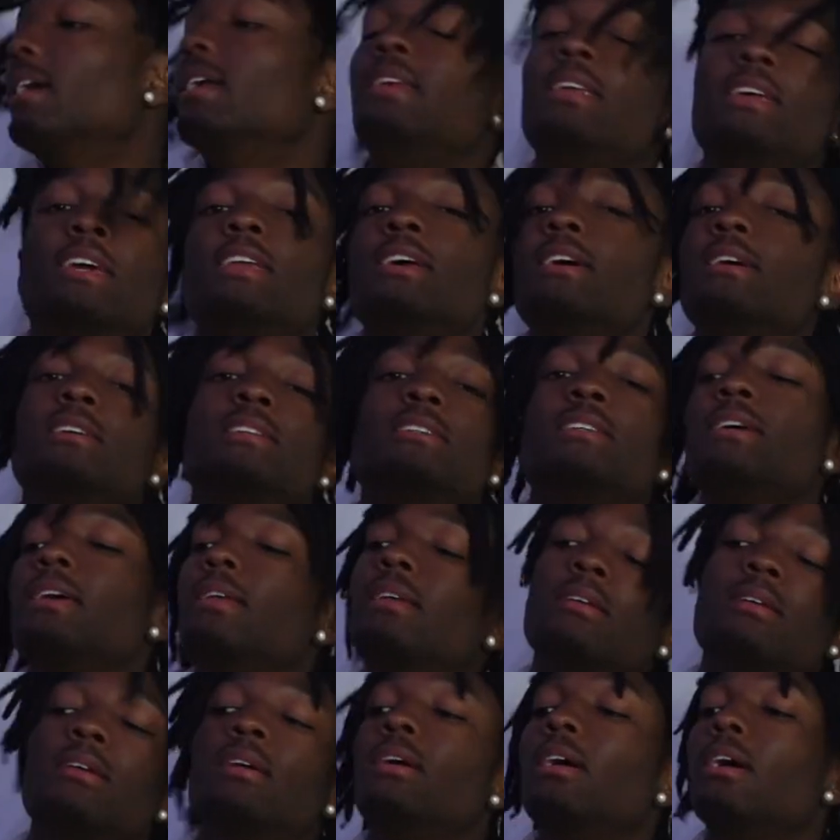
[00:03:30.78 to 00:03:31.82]
Adidas
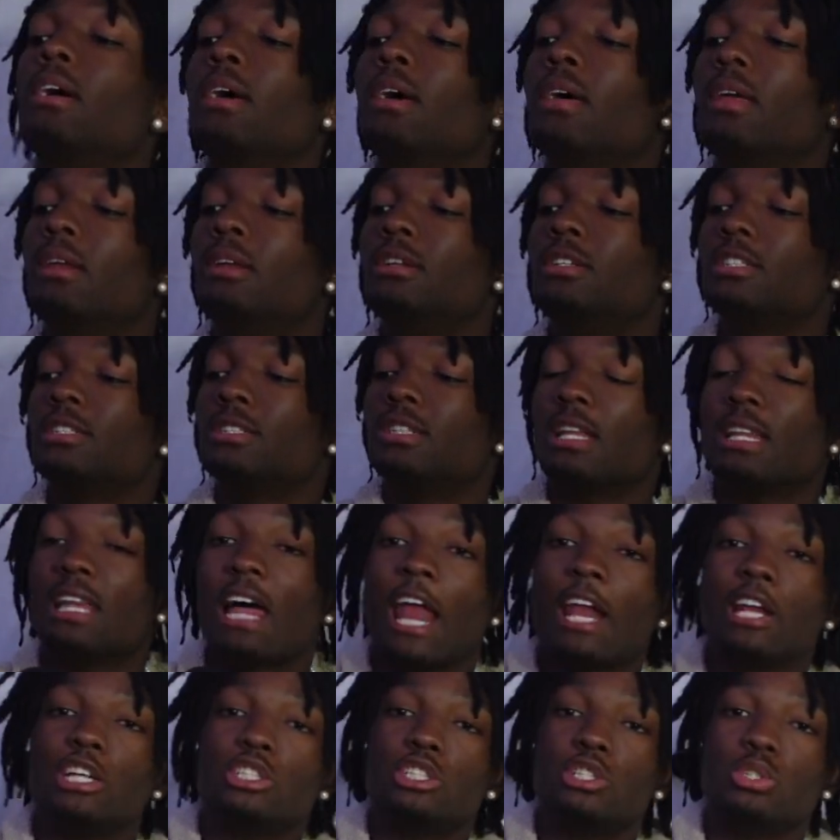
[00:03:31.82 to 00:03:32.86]
and just a
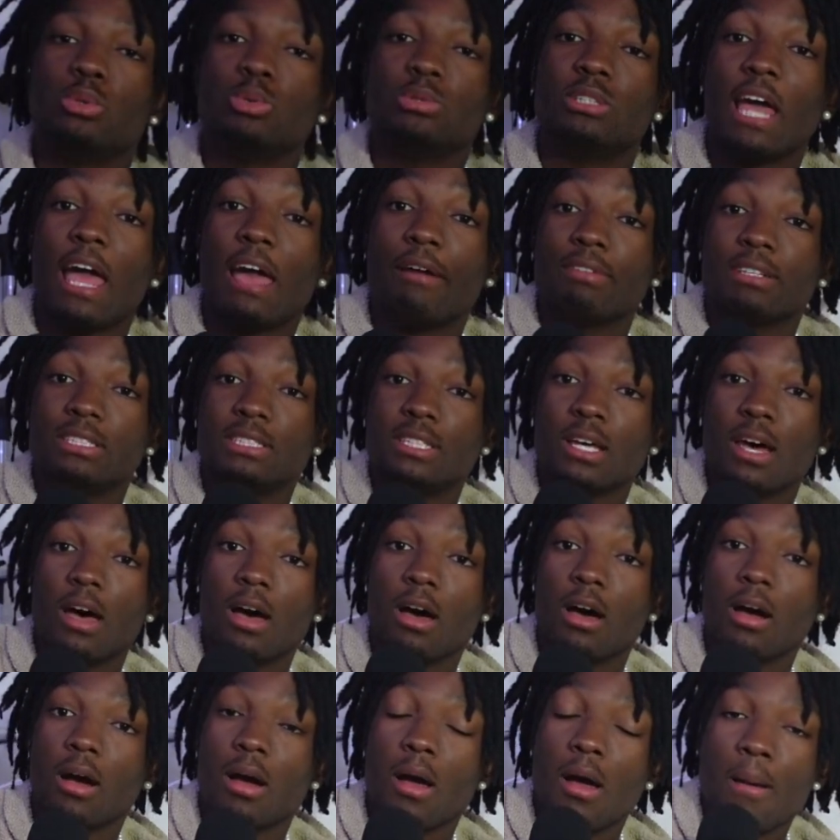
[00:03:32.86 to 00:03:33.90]
lot of shoes, they have a
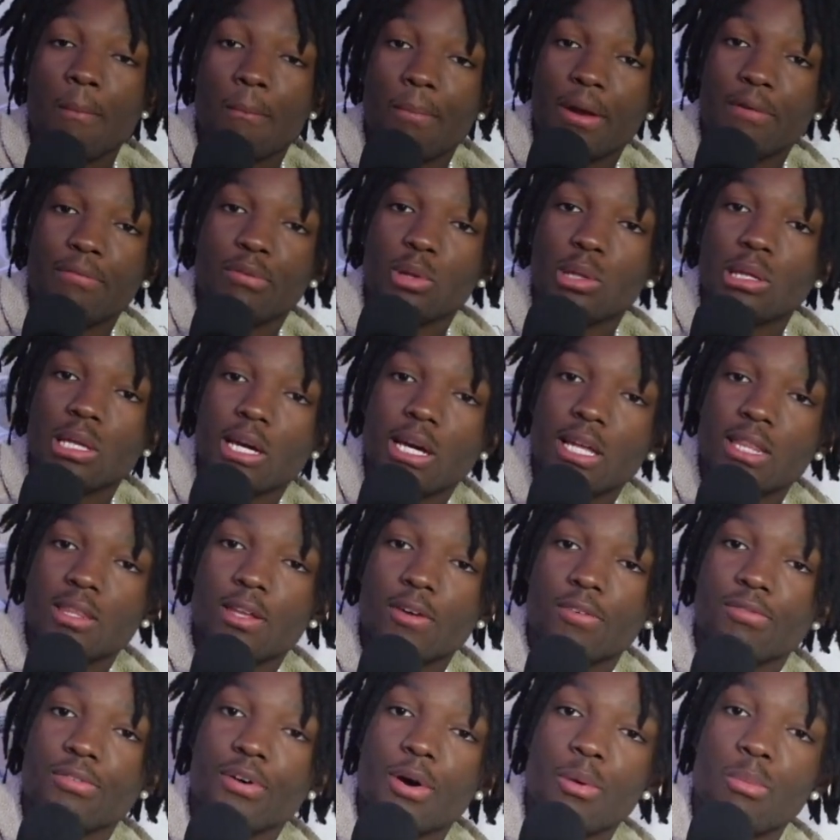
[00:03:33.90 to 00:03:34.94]
tongue. But if you look at
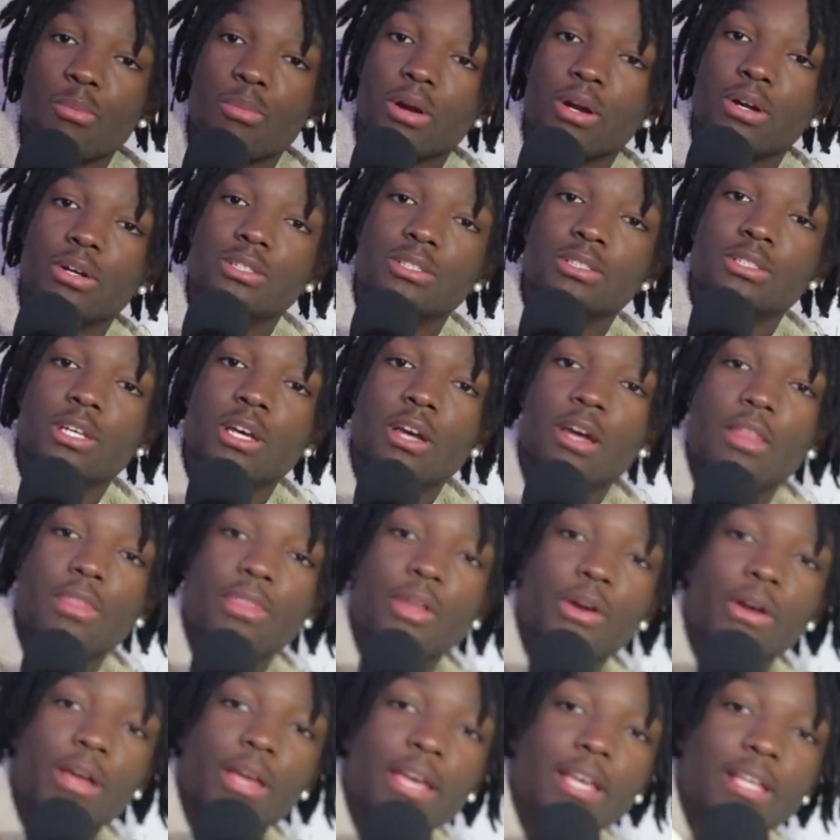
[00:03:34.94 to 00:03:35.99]
the Foam Runners,
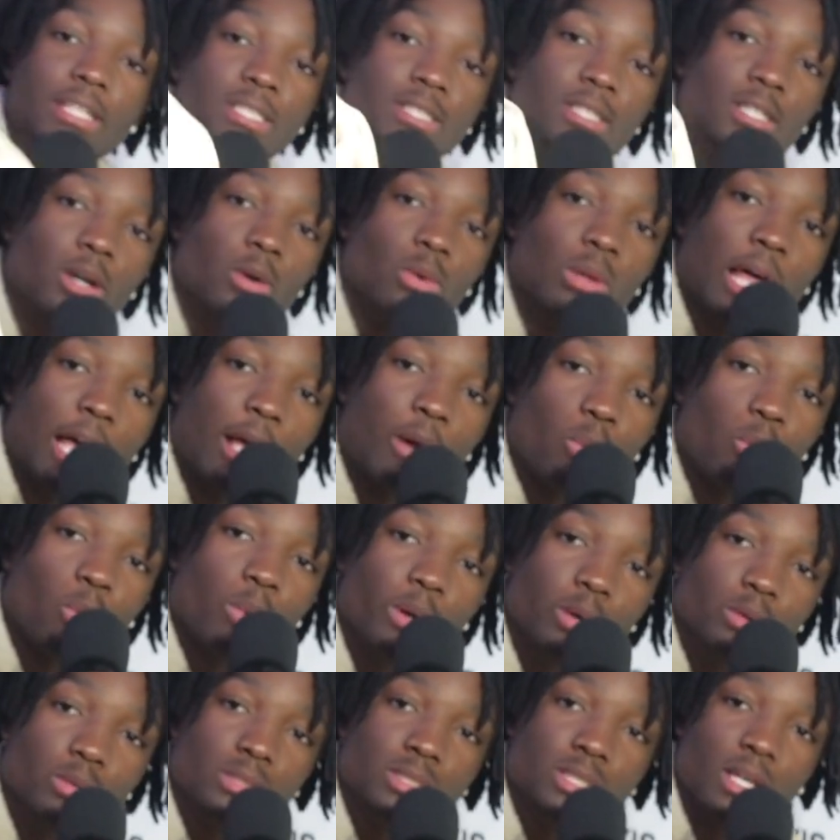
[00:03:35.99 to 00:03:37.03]
there is no like
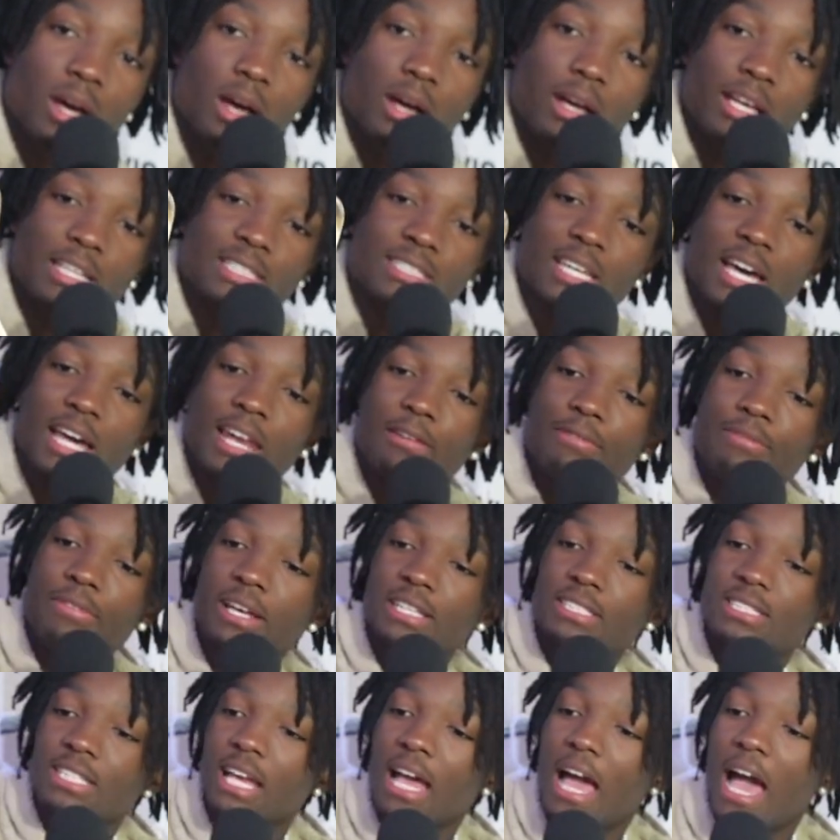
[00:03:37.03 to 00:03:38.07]
real tongue. It's kind of
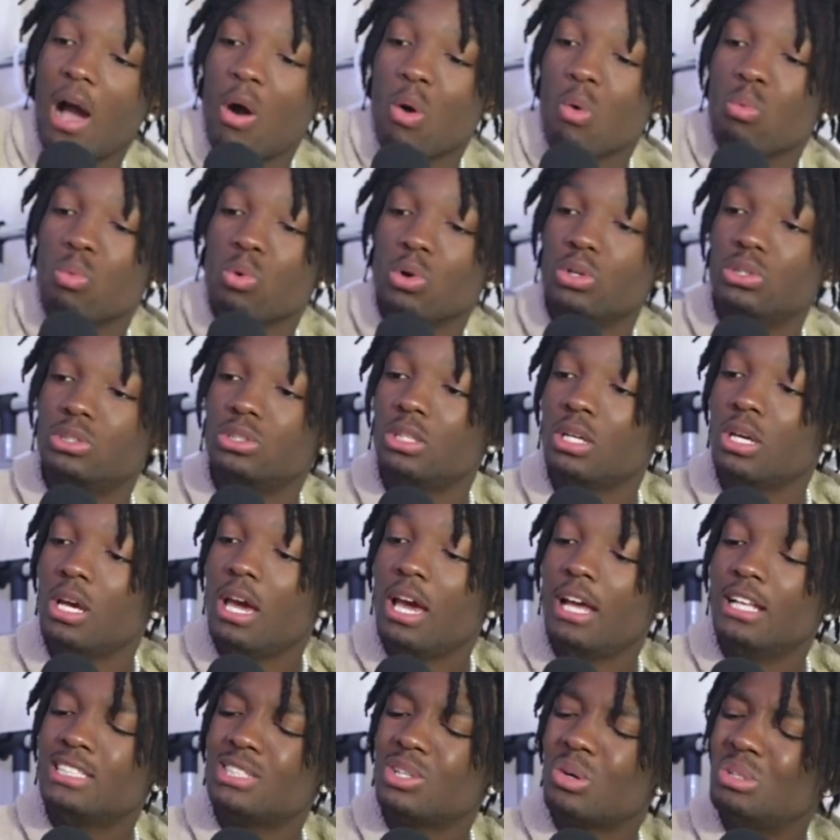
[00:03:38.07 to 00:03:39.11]
facing outwards.
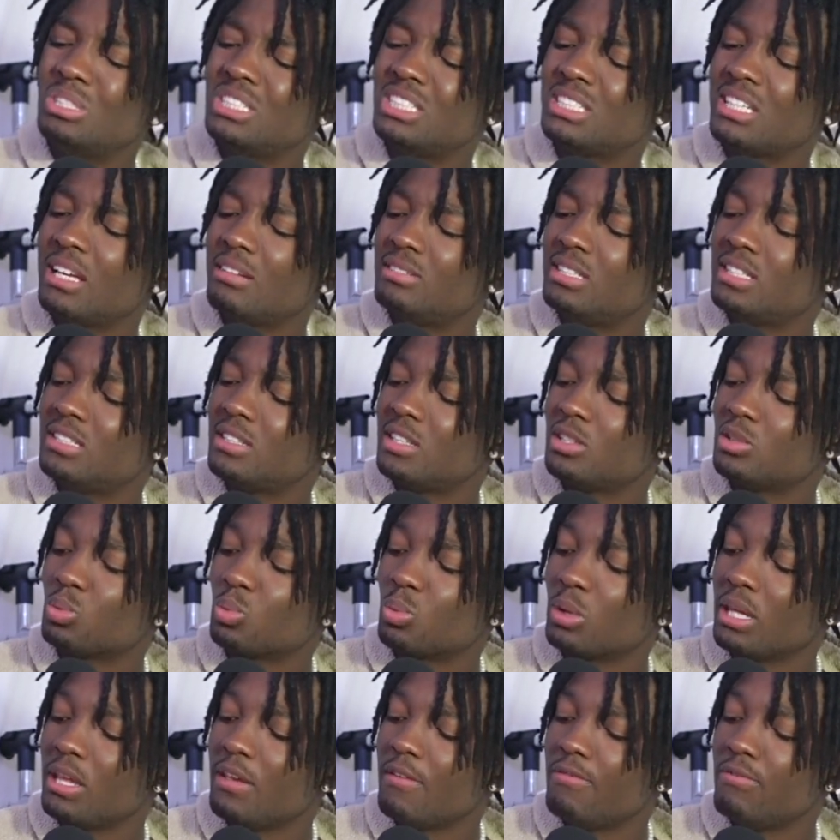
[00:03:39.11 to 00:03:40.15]
And so it just gives it this
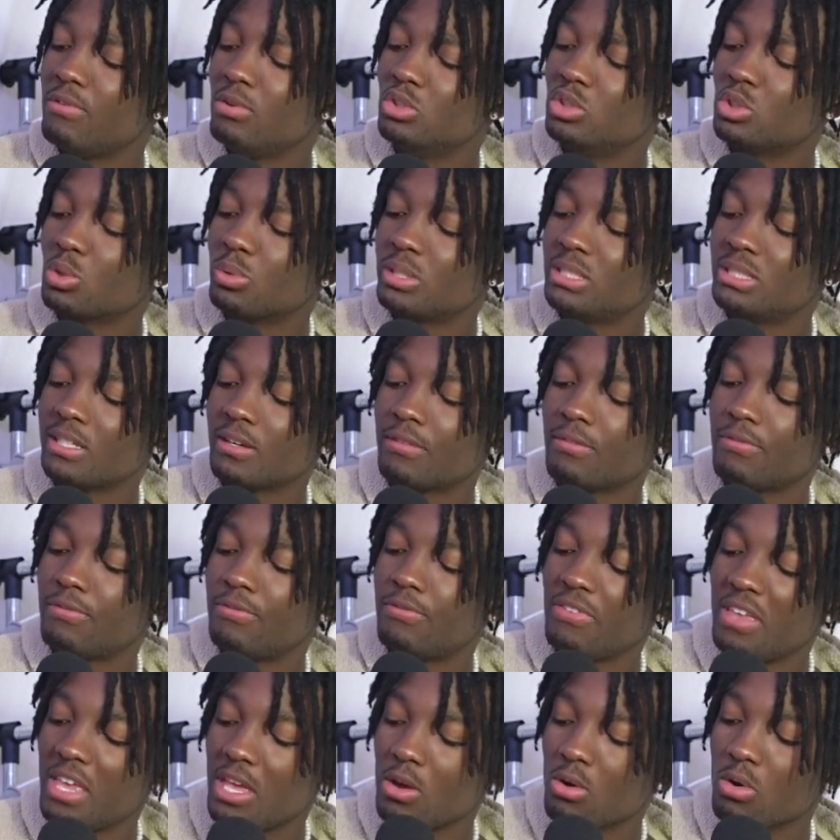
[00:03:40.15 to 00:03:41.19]
really futuristic
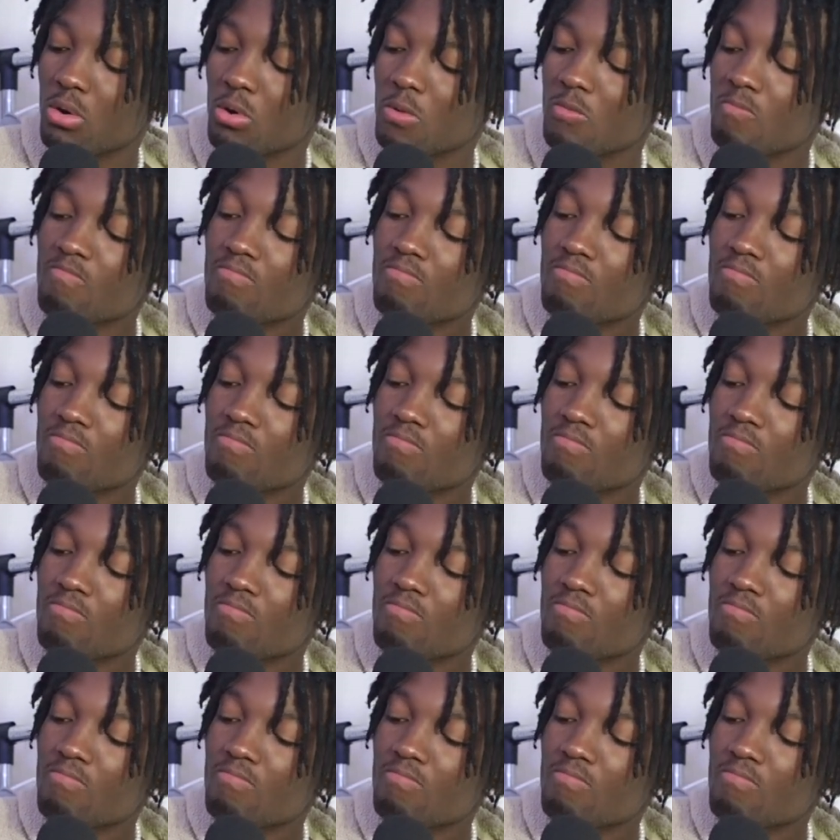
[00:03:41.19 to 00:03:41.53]
feel,